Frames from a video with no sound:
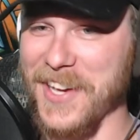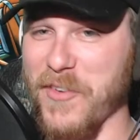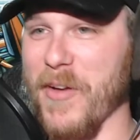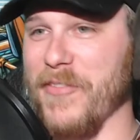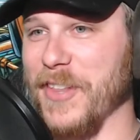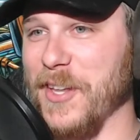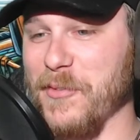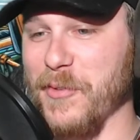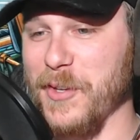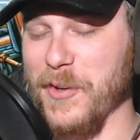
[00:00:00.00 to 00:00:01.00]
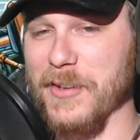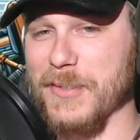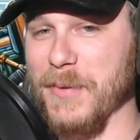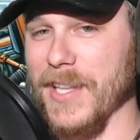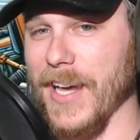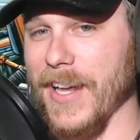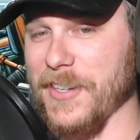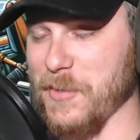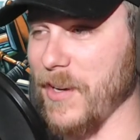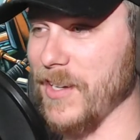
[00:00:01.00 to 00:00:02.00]
equivalent of when you go spend the night
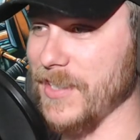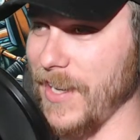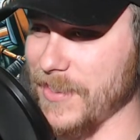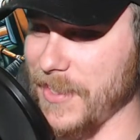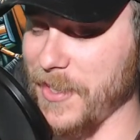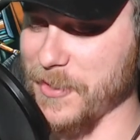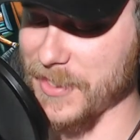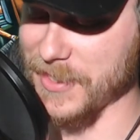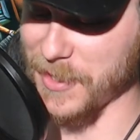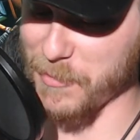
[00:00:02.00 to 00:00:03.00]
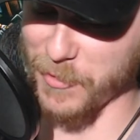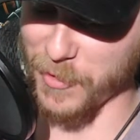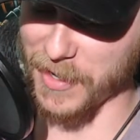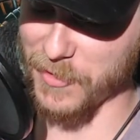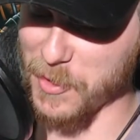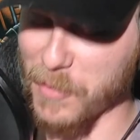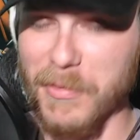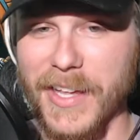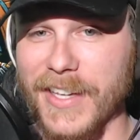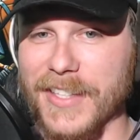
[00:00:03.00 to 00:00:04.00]
at your buddy's house and he goes to sleep before giving you a
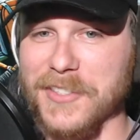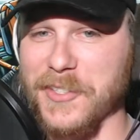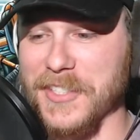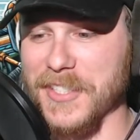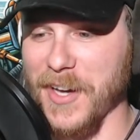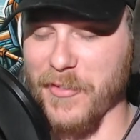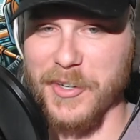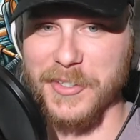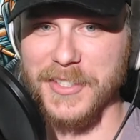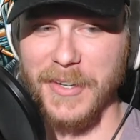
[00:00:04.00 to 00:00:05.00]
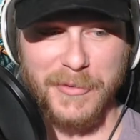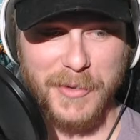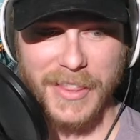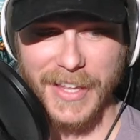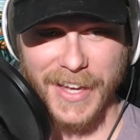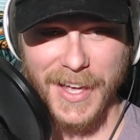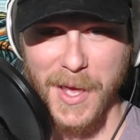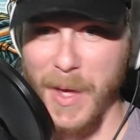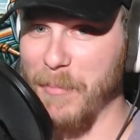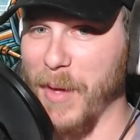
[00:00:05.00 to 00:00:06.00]
blanket, so you just cover yourself with like
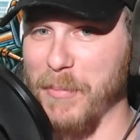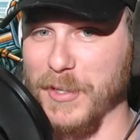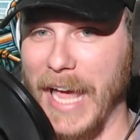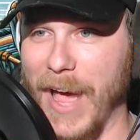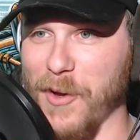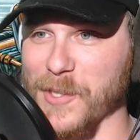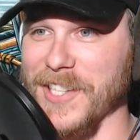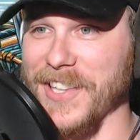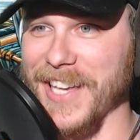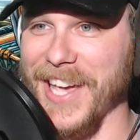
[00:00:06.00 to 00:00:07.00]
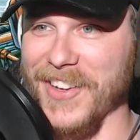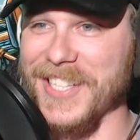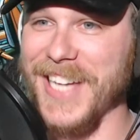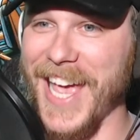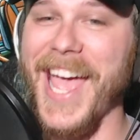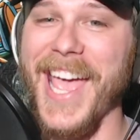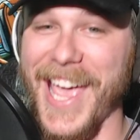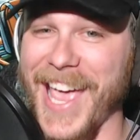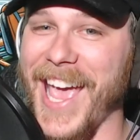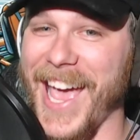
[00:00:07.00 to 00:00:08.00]
paper towels on the couch.
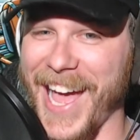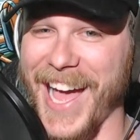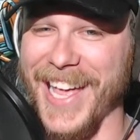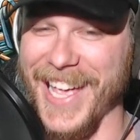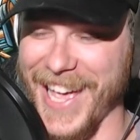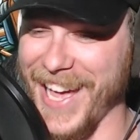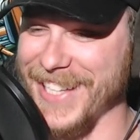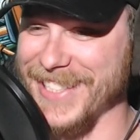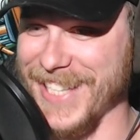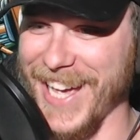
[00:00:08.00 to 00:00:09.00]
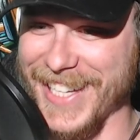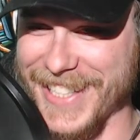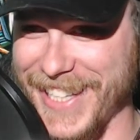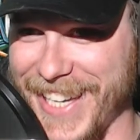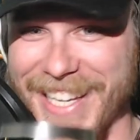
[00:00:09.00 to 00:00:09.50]
yeah, exactly.